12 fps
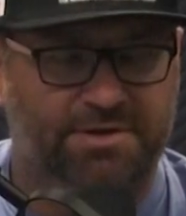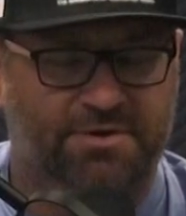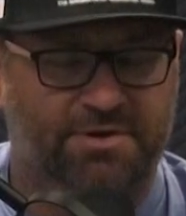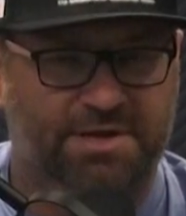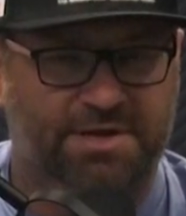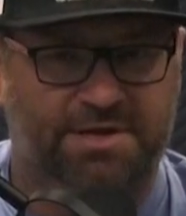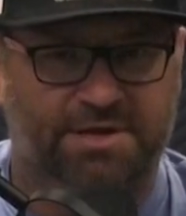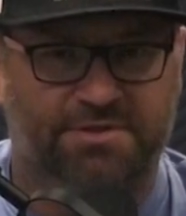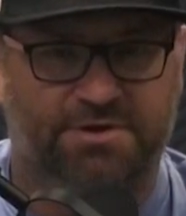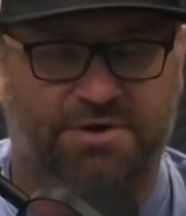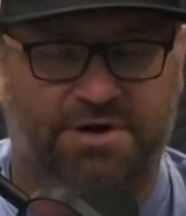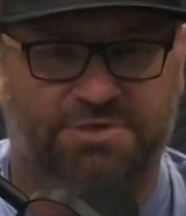can go to any
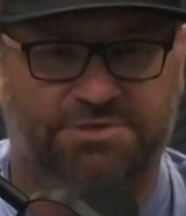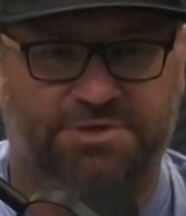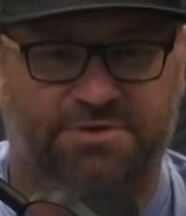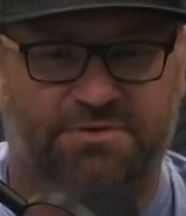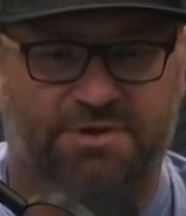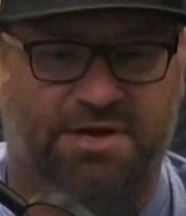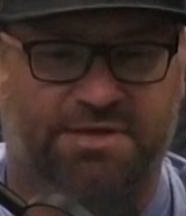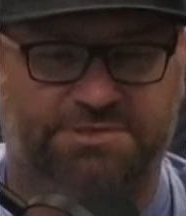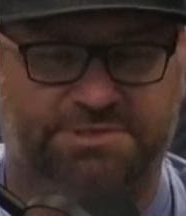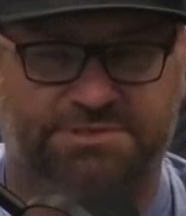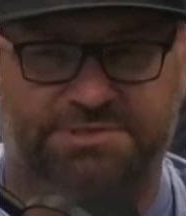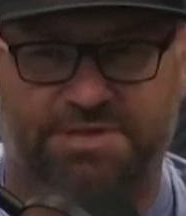other car show,
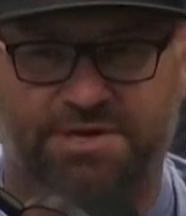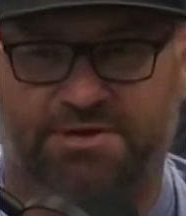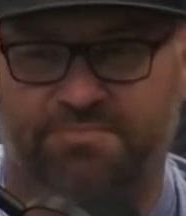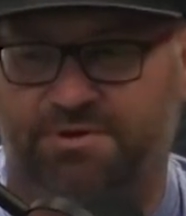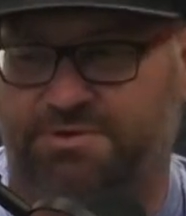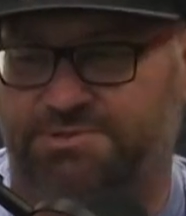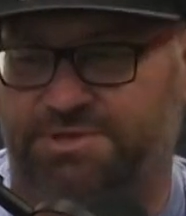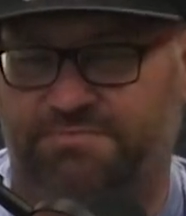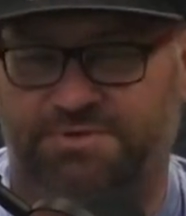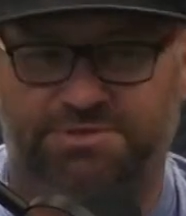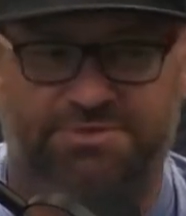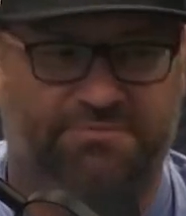69 Camaro,
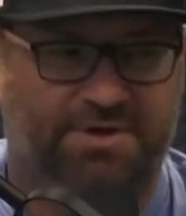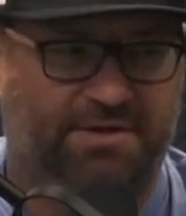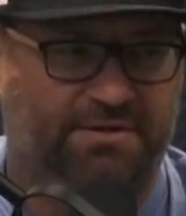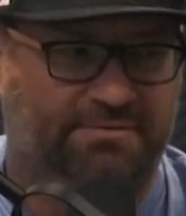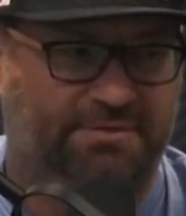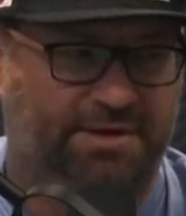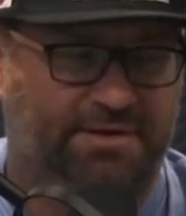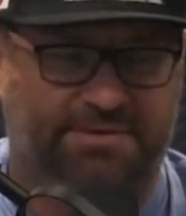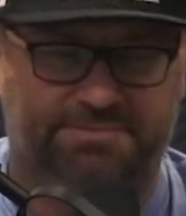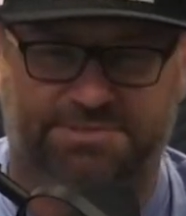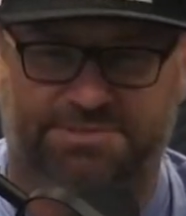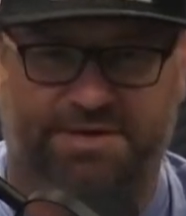70 Chevelle,
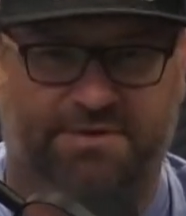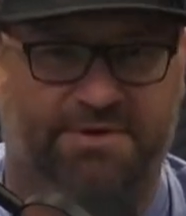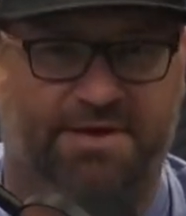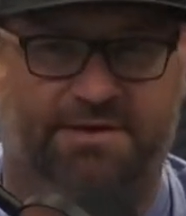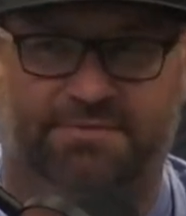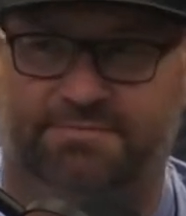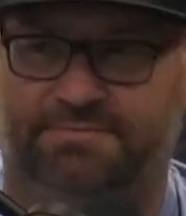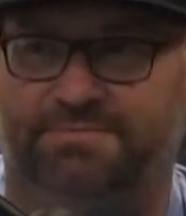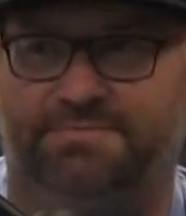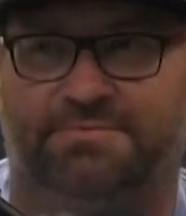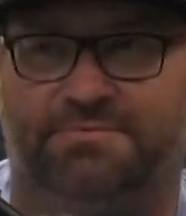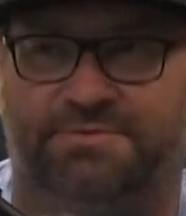I'm just like, well,
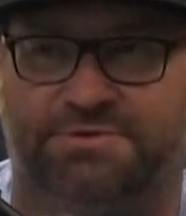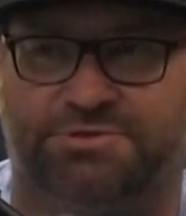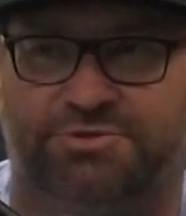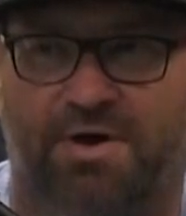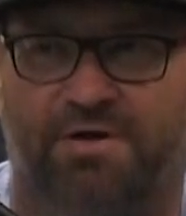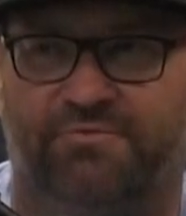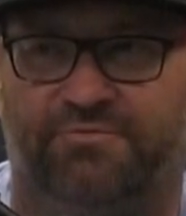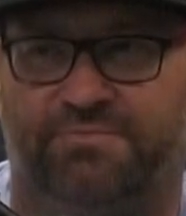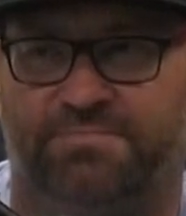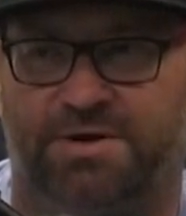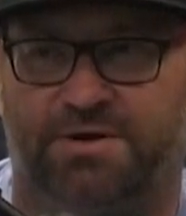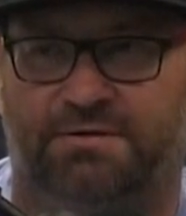12 of
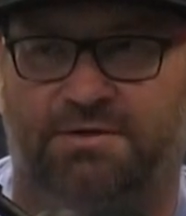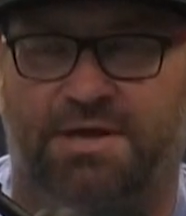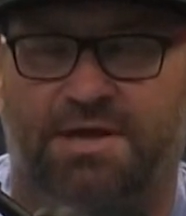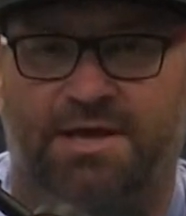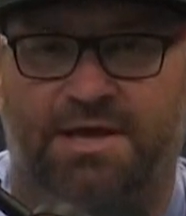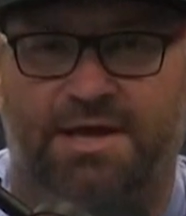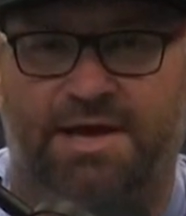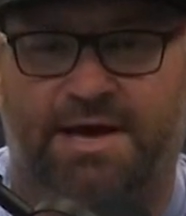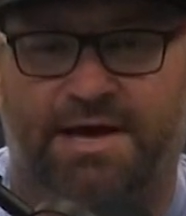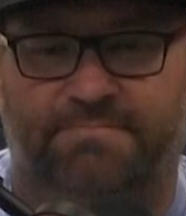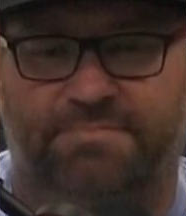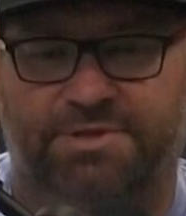them here.
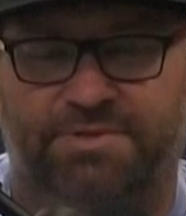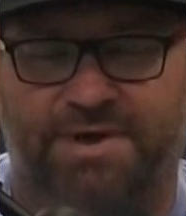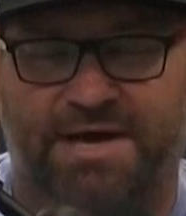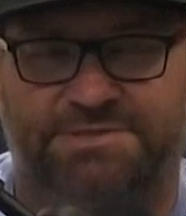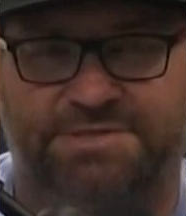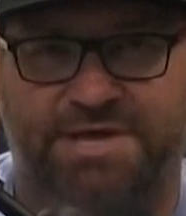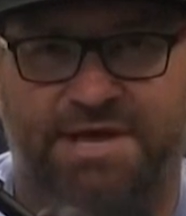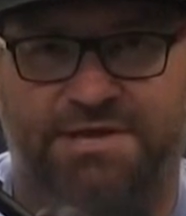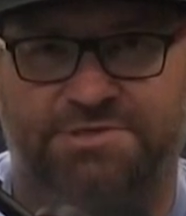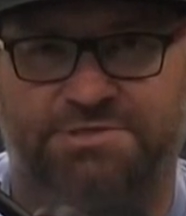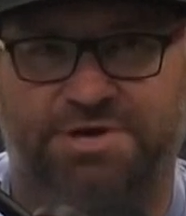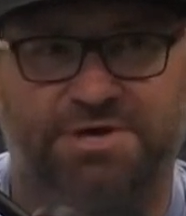But the Back to the
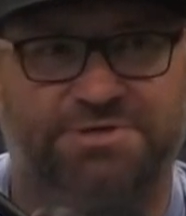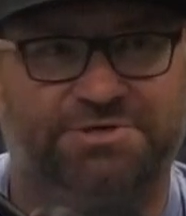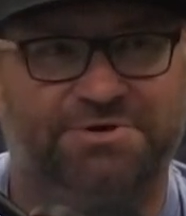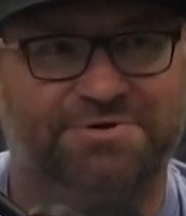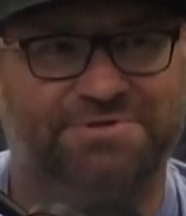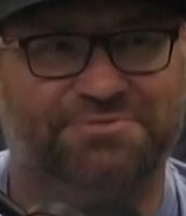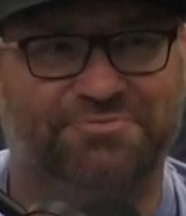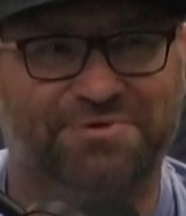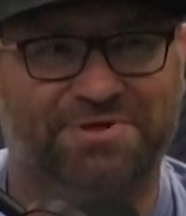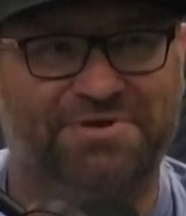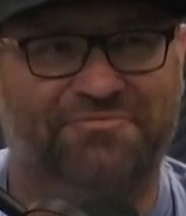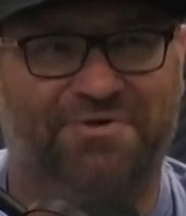80s car show is
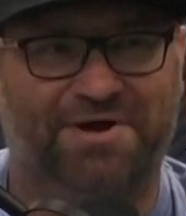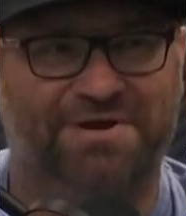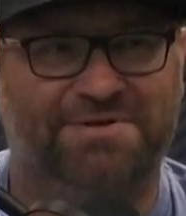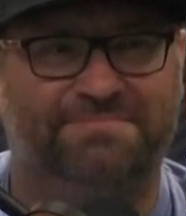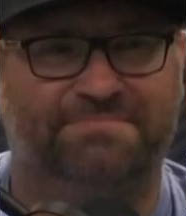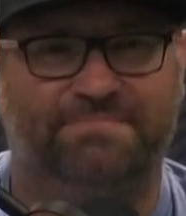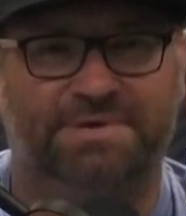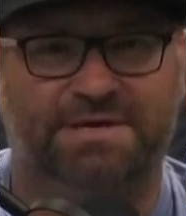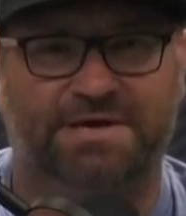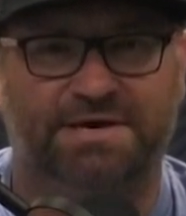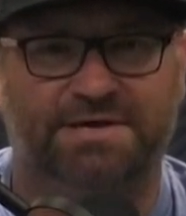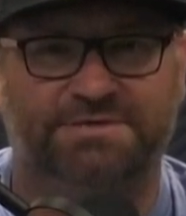really fun
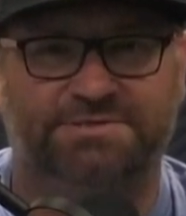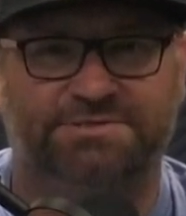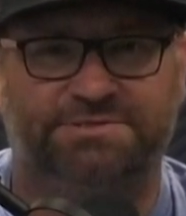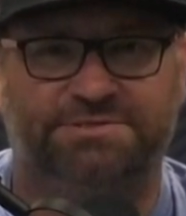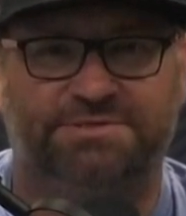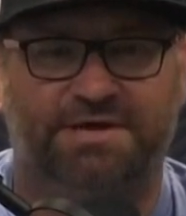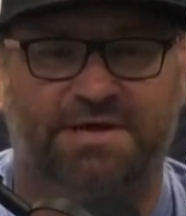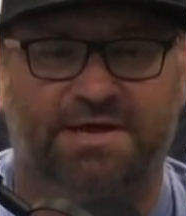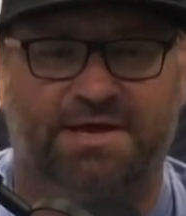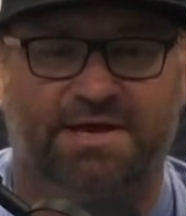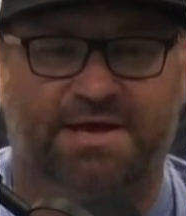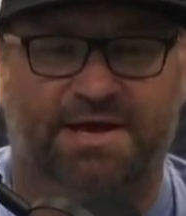because
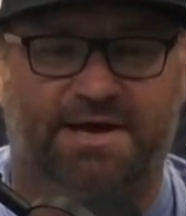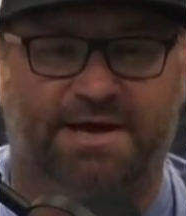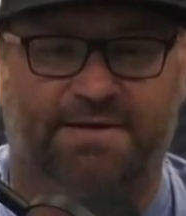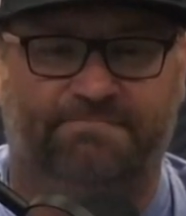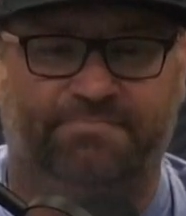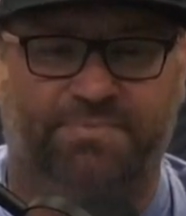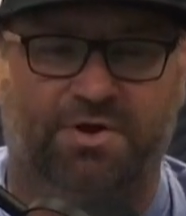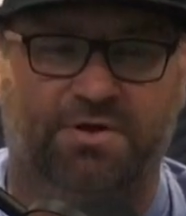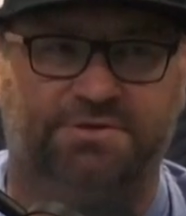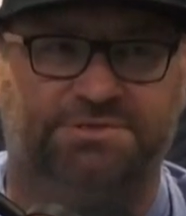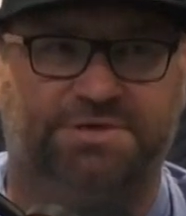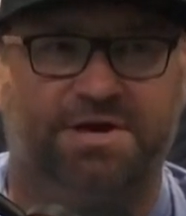
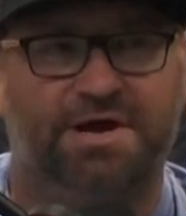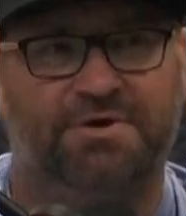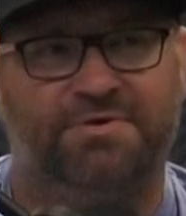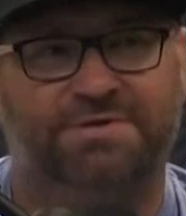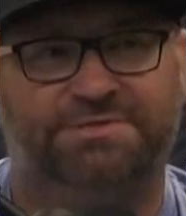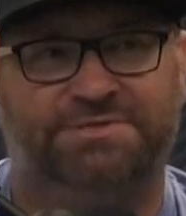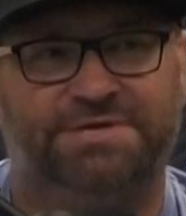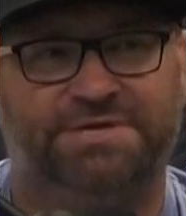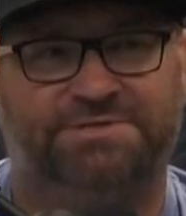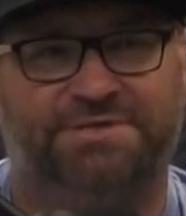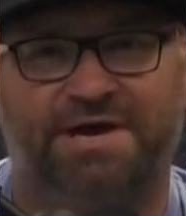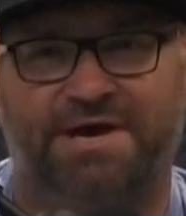there's a Conquest
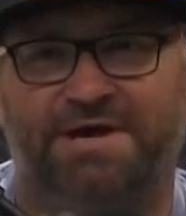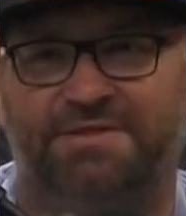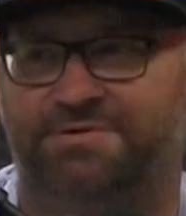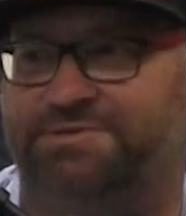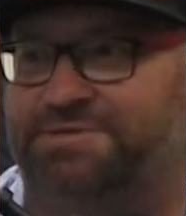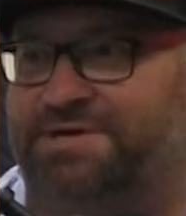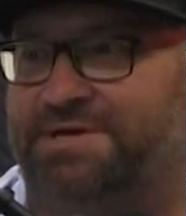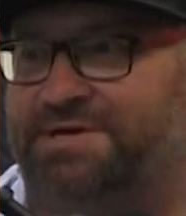TSI. There's